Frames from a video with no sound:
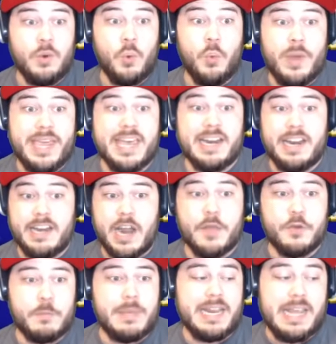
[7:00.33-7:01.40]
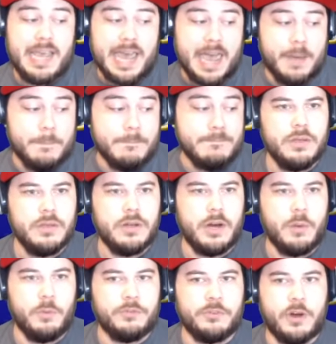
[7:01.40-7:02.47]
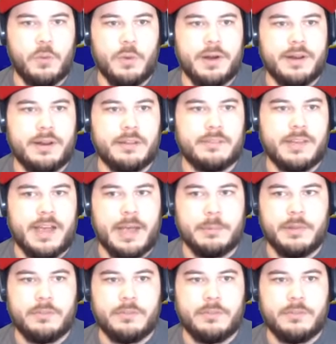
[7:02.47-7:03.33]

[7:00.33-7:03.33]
we get another minigame. All right, we'll start one at a time.